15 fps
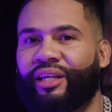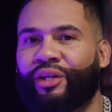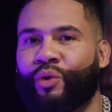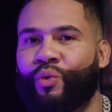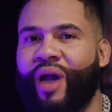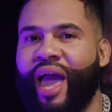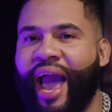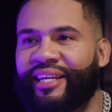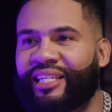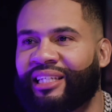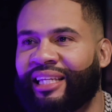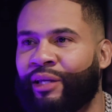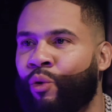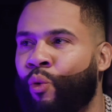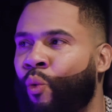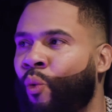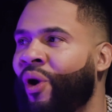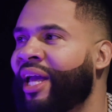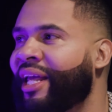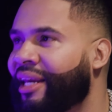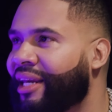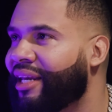you actually
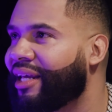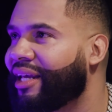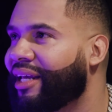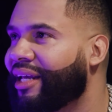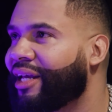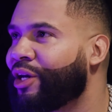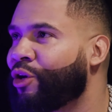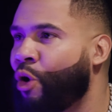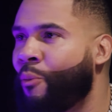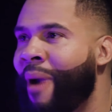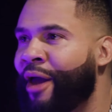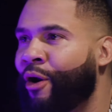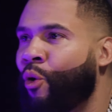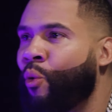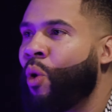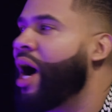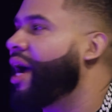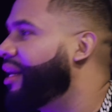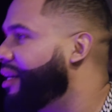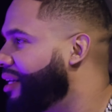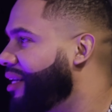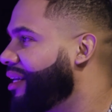win no matter
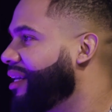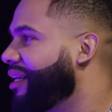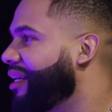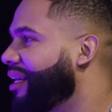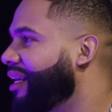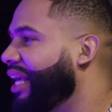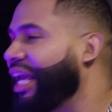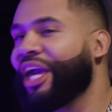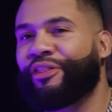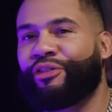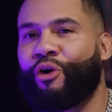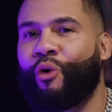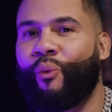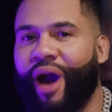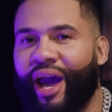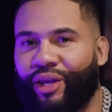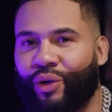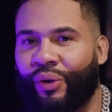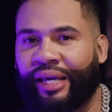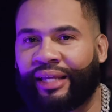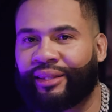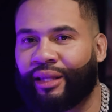what. Either way, you
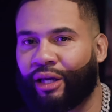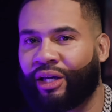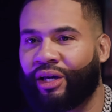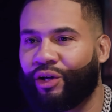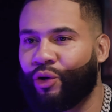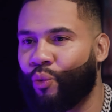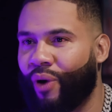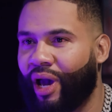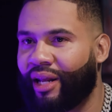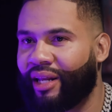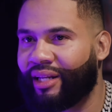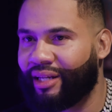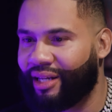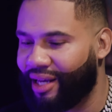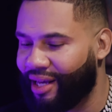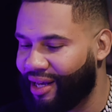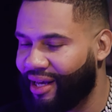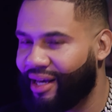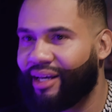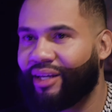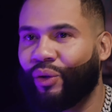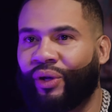get the good wedding,
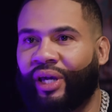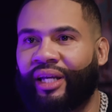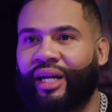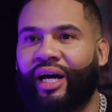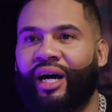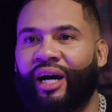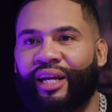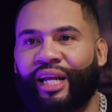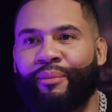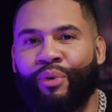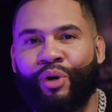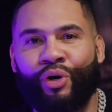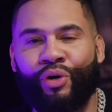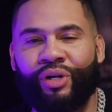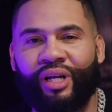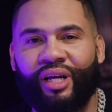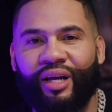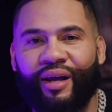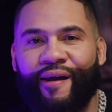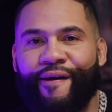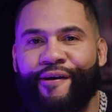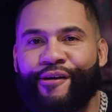you get a honeymoon,
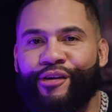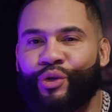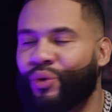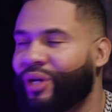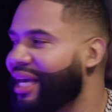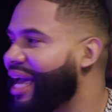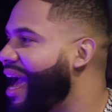you get